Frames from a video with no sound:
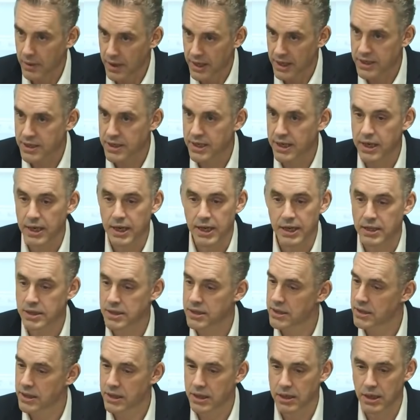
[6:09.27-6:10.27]
it's
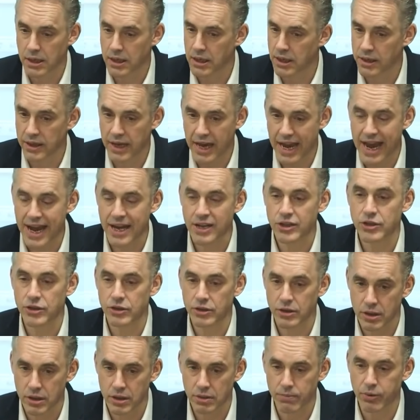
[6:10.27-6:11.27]
the
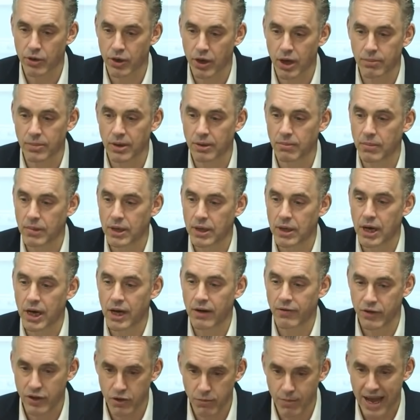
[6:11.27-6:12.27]
answer to the problem
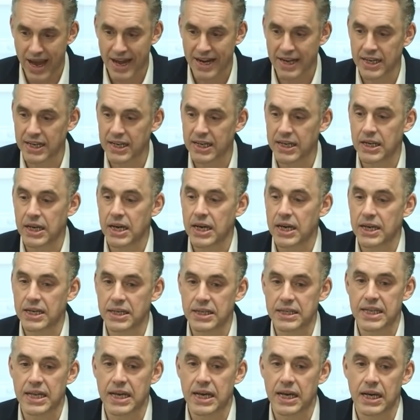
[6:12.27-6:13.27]
of humanity
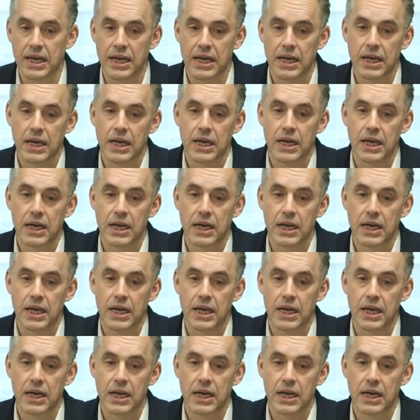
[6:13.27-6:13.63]
is the